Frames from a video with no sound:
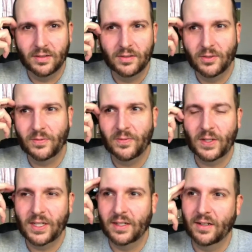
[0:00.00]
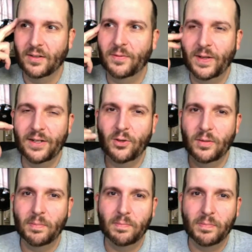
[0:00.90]
Who fucking a fennel and
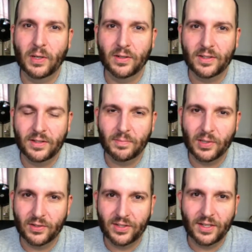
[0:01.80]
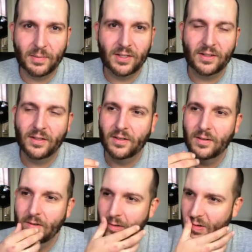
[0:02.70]
persimmons
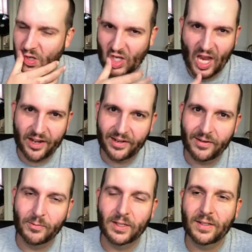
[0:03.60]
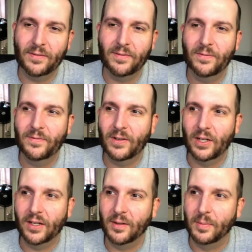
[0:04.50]
salad? What the
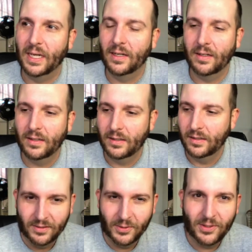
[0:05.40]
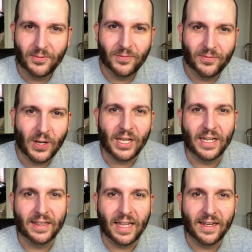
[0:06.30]
fuck, man? What are you fucking
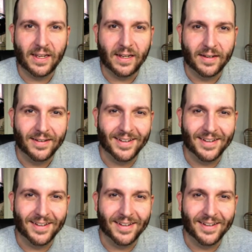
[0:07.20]
thinking?